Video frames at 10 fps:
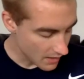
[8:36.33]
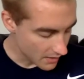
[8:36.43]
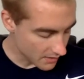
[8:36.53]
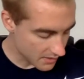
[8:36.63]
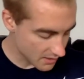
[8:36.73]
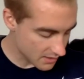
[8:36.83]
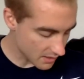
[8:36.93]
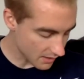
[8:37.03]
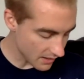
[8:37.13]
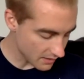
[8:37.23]
It says
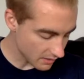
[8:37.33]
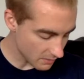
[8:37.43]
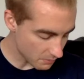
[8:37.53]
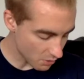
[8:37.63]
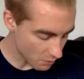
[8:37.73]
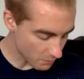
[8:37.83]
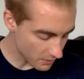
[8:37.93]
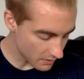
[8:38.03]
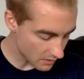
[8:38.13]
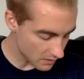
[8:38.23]
select an
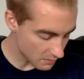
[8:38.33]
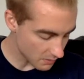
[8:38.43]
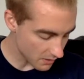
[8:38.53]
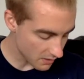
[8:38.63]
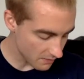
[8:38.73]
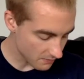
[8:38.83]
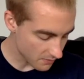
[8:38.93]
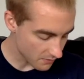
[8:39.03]
appropriate display